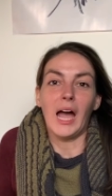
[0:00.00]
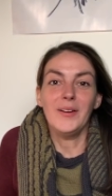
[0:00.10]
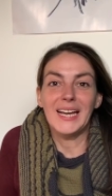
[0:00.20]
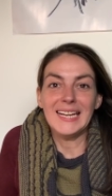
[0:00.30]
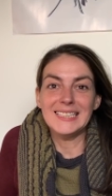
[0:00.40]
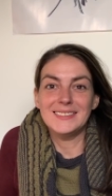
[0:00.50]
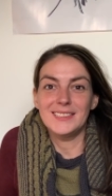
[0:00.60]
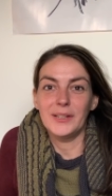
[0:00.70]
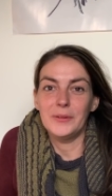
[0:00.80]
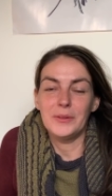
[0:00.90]
Okay,
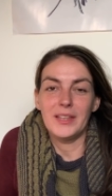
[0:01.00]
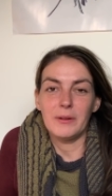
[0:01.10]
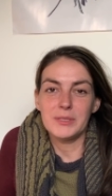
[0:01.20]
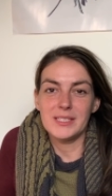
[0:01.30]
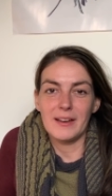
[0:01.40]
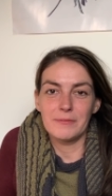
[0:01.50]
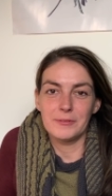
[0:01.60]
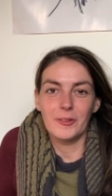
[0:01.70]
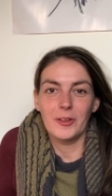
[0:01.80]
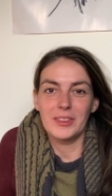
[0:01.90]
so that was that
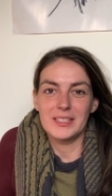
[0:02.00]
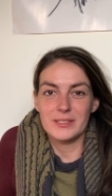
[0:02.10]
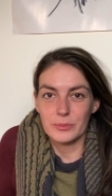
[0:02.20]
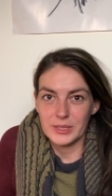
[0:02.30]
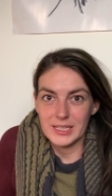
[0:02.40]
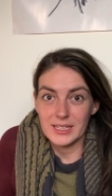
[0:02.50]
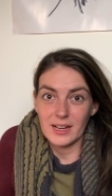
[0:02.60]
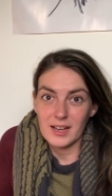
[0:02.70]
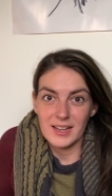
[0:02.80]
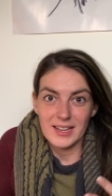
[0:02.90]
for this week.
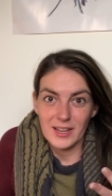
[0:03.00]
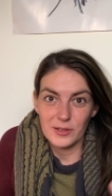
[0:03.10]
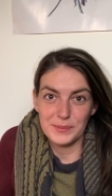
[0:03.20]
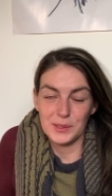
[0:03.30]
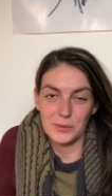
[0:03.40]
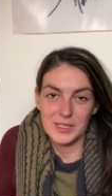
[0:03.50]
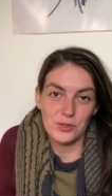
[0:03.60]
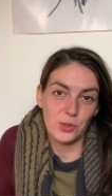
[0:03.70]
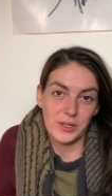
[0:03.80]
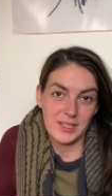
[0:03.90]
I hope you
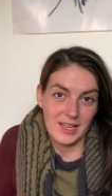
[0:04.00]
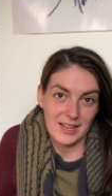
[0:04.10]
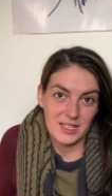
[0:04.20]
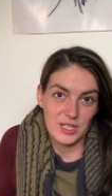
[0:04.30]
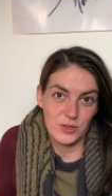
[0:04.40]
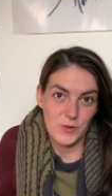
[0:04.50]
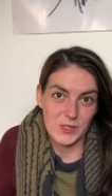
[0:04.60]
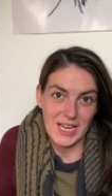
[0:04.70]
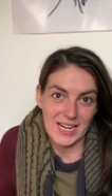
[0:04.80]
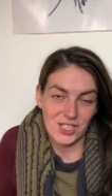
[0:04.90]
enjoyed that new
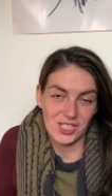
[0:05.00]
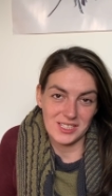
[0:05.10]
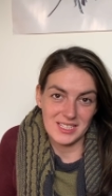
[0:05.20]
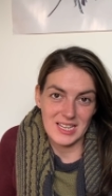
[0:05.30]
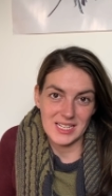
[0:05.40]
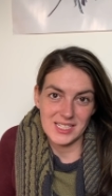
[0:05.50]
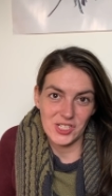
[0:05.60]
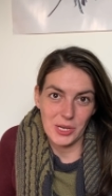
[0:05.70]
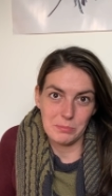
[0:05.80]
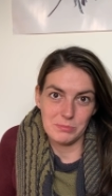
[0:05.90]
section, the Hidden
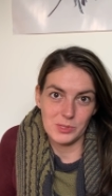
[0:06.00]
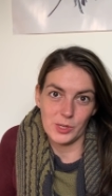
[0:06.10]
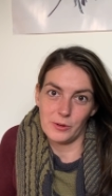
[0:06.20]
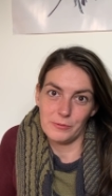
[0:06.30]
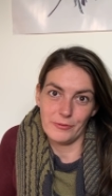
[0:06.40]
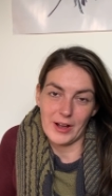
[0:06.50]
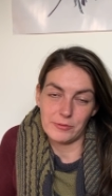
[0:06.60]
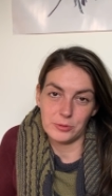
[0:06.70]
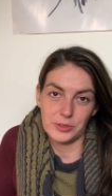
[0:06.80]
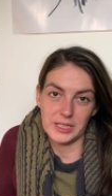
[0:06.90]
Gems of
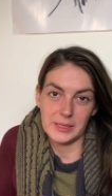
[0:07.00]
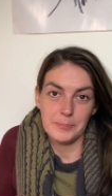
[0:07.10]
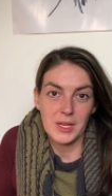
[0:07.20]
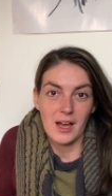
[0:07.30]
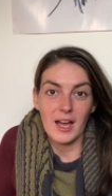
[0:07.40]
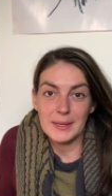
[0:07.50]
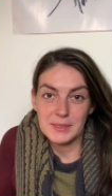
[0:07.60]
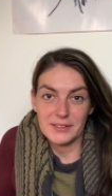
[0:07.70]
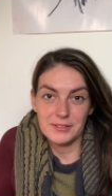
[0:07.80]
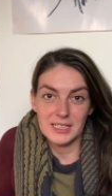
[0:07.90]
Ravelry. I'm
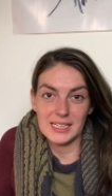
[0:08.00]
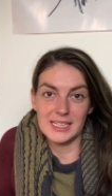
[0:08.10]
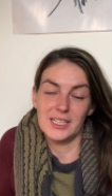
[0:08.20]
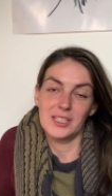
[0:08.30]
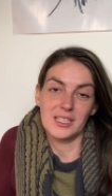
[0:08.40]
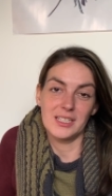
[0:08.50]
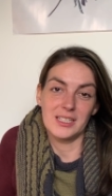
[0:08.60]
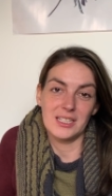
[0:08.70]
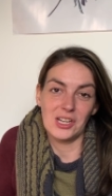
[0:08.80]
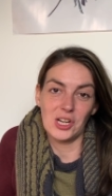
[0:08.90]
definitely
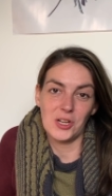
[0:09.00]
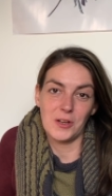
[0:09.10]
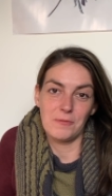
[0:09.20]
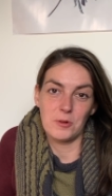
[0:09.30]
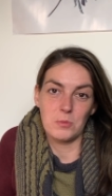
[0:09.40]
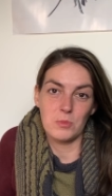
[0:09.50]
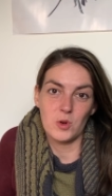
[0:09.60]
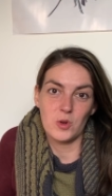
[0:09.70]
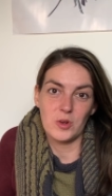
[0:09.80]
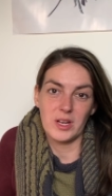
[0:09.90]
gonna look for
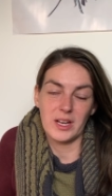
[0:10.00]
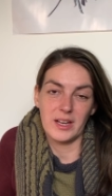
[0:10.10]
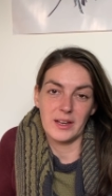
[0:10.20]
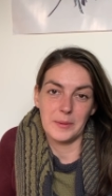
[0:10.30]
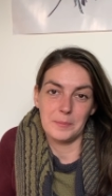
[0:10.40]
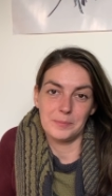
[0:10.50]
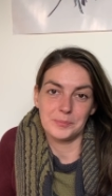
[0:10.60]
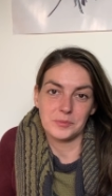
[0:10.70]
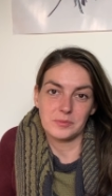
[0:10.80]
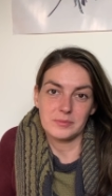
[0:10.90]
more
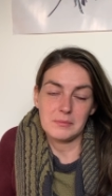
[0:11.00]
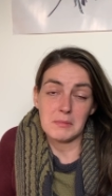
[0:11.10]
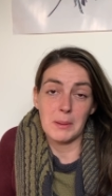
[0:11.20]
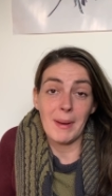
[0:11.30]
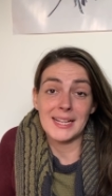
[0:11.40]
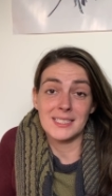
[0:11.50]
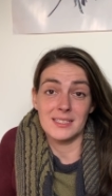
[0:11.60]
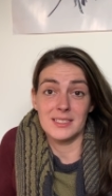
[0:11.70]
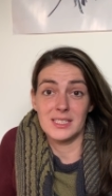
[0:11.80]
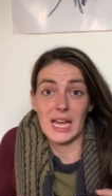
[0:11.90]

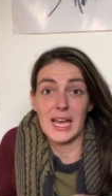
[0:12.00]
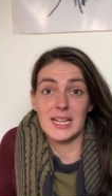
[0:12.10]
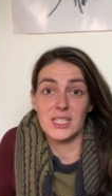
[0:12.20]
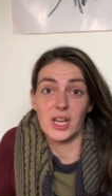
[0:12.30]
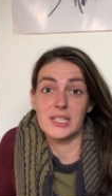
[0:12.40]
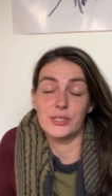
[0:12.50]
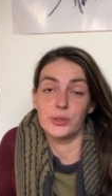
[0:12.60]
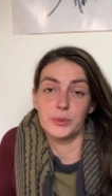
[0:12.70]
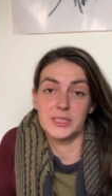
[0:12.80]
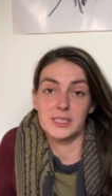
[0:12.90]
patterns, and I
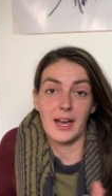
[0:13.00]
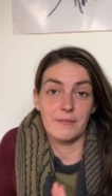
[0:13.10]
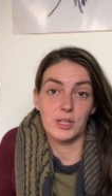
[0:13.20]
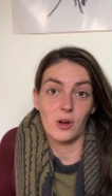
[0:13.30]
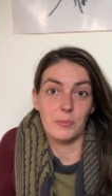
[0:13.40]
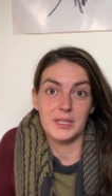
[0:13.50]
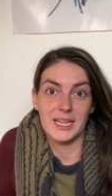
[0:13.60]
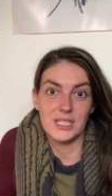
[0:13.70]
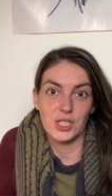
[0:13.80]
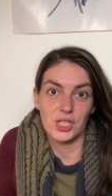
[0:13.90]
do want to have a
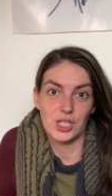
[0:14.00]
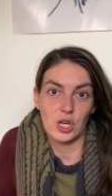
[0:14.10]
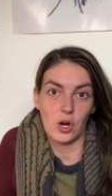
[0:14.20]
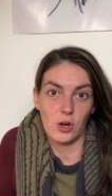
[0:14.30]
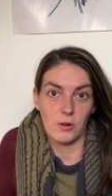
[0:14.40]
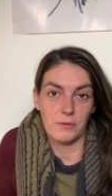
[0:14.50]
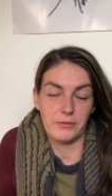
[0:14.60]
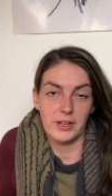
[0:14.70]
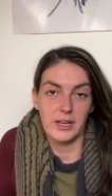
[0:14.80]
combination of